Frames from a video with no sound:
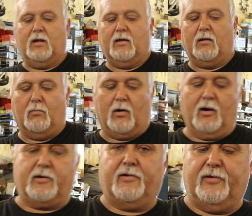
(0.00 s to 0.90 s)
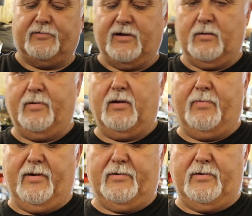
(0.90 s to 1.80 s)
I marked it. This has got to be a
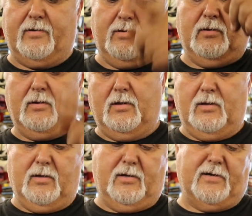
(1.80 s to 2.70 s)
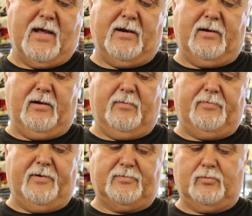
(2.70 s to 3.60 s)
bend 90 up
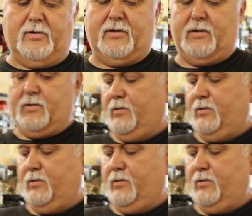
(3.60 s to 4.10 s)
this way.